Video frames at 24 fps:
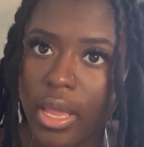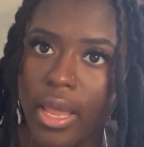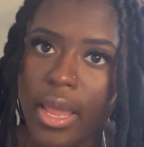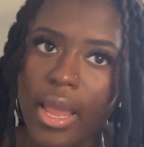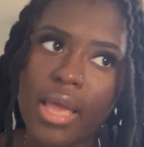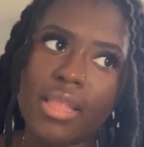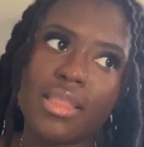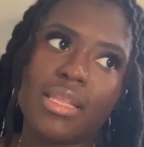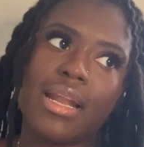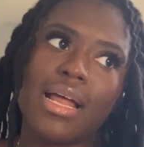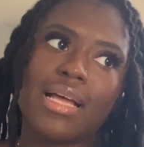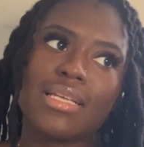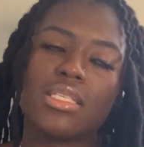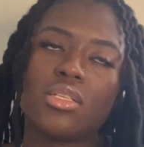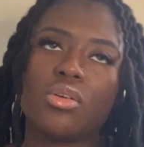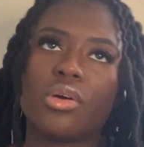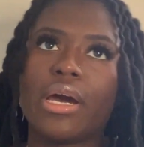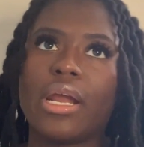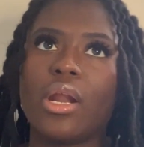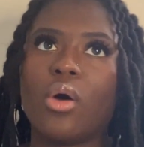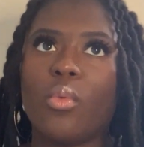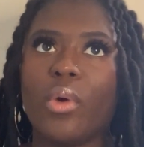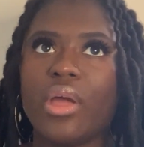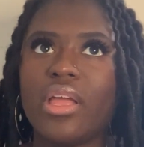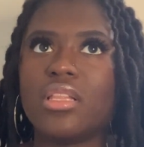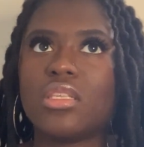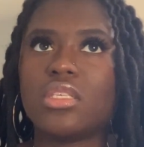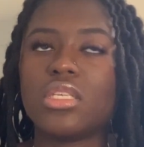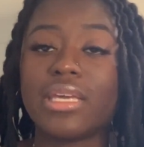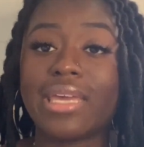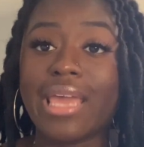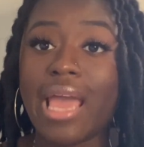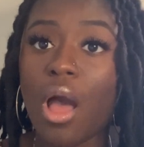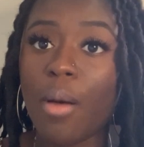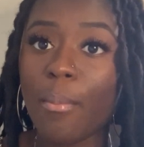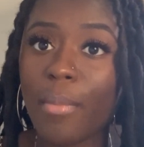and then I still gotta wait to
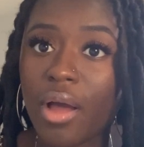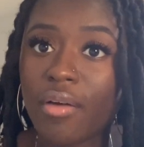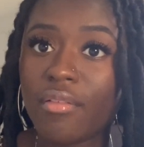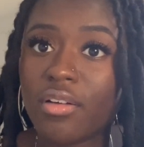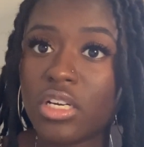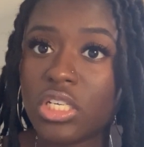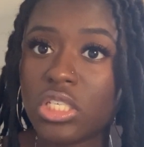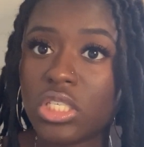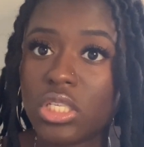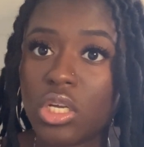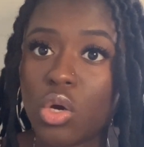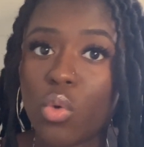count my register,